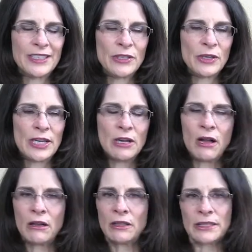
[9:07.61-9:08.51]
you can
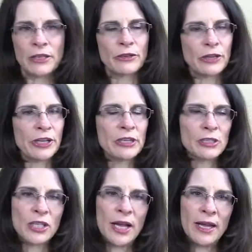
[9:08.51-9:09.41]
call it your inner
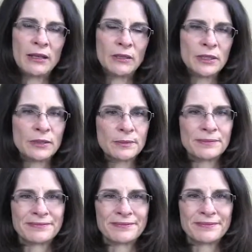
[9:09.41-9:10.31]
child,
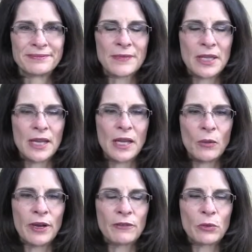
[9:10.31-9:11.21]

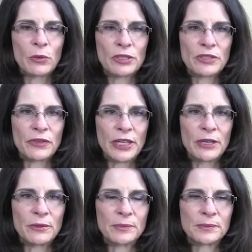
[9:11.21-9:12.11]
whatever works for
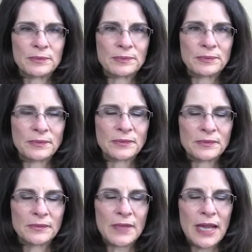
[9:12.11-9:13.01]
you.
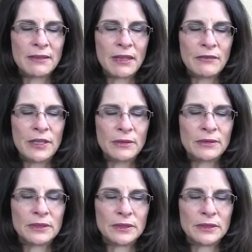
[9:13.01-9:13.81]
I love you.